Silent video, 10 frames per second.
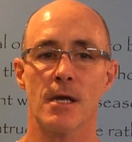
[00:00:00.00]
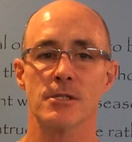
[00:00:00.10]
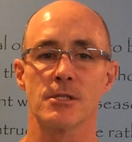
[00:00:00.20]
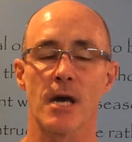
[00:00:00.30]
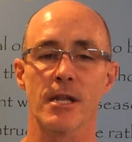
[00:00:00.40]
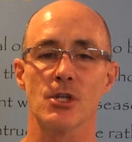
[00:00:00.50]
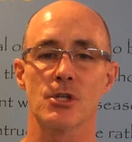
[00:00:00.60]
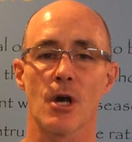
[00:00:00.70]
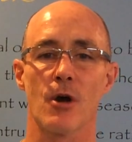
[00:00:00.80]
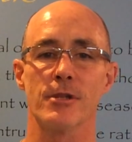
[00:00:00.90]
Studies
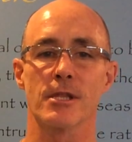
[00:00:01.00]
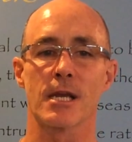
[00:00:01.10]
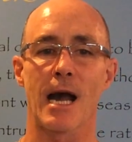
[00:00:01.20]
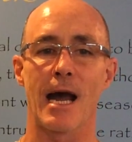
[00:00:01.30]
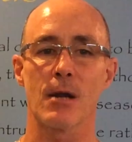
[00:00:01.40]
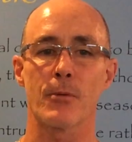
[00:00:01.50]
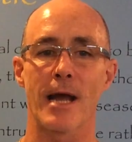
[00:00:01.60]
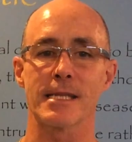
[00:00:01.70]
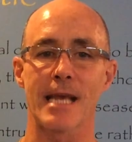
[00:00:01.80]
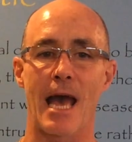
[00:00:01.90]
show that the
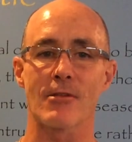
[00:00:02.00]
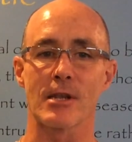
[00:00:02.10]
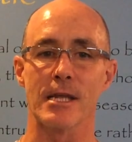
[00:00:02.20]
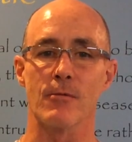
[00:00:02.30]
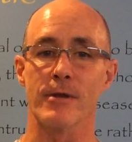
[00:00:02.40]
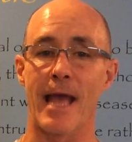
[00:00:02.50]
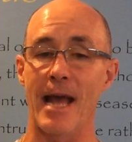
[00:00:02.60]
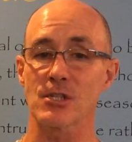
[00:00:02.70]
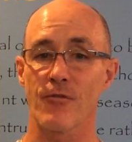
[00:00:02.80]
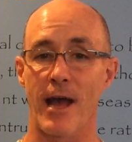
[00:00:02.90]
chiropractic athlete
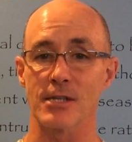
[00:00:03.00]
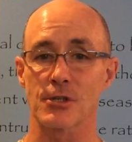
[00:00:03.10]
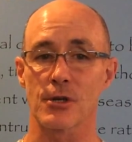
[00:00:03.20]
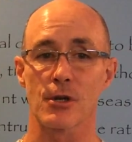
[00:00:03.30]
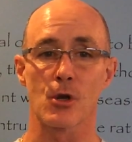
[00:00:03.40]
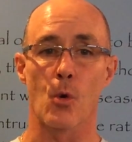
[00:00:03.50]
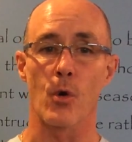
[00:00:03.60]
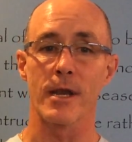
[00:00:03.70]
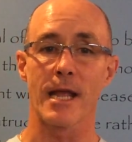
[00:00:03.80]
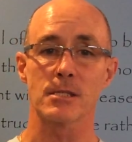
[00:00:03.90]
reacts faster,
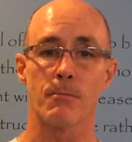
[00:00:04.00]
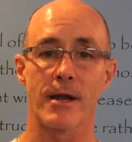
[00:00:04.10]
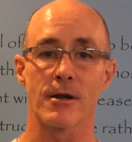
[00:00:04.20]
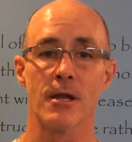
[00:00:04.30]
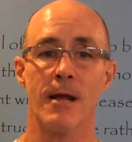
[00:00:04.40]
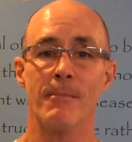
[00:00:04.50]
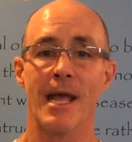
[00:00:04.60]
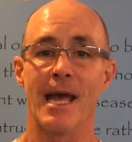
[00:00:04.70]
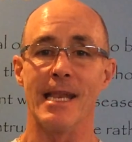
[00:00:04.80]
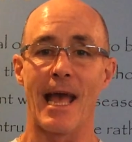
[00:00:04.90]
coordinates better,
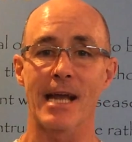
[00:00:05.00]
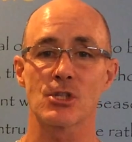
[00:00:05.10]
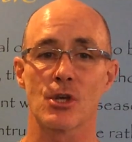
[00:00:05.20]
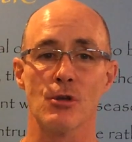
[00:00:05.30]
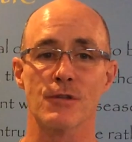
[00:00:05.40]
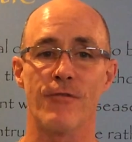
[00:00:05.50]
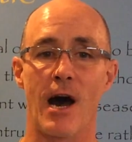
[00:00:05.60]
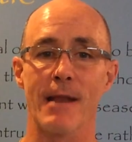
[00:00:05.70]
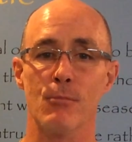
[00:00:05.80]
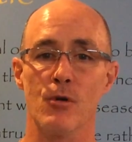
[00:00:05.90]
and executes
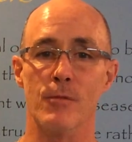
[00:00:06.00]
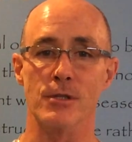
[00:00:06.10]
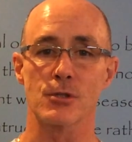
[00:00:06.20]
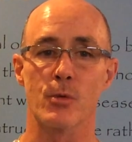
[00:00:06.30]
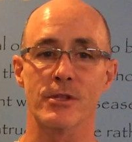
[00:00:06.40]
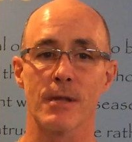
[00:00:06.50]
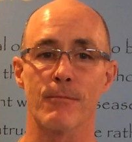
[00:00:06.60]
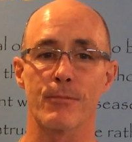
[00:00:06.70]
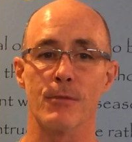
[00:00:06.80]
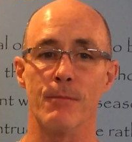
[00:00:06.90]
five movements with
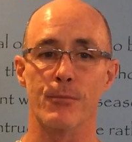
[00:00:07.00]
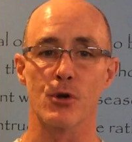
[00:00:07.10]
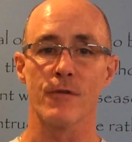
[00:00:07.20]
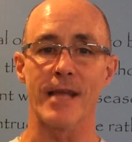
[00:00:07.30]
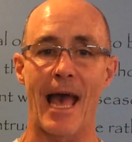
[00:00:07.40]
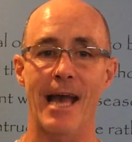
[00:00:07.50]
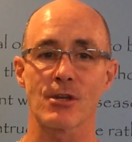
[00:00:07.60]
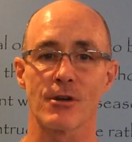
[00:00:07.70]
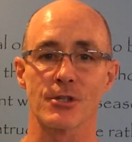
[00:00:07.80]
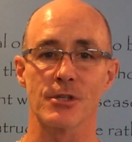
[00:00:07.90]
improved
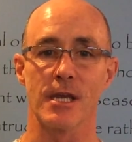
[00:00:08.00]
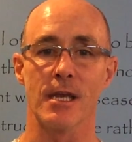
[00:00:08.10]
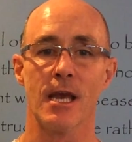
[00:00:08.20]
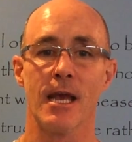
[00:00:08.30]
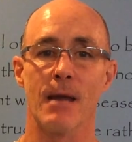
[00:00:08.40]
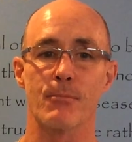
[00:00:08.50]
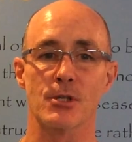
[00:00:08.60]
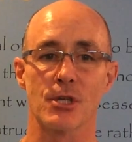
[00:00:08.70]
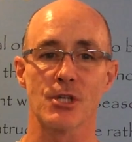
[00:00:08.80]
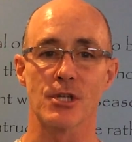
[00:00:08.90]
accuracy and
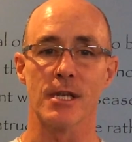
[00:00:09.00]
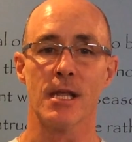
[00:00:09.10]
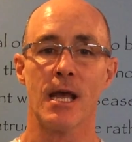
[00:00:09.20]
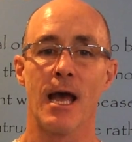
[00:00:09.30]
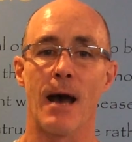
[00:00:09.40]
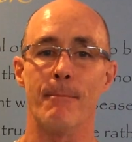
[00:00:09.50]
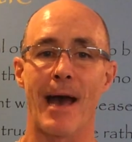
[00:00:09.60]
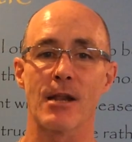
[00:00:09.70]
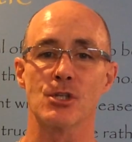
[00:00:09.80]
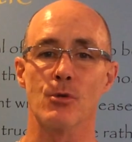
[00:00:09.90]
precision,
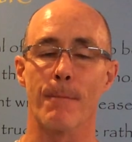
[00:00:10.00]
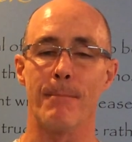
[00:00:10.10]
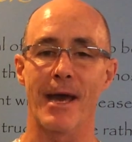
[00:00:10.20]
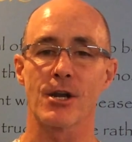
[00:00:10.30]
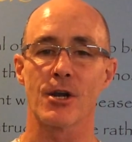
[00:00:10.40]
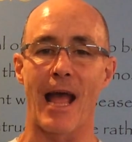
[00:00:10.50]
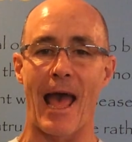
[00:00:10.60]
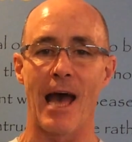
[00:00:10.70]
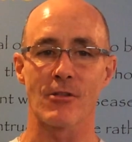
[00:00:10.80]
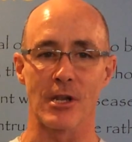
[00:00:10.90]
amounting to a better
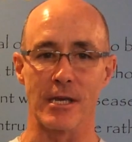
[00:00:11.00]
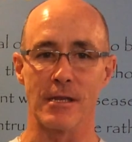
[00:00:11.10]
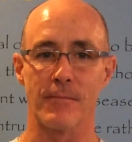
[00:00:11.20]
athlete.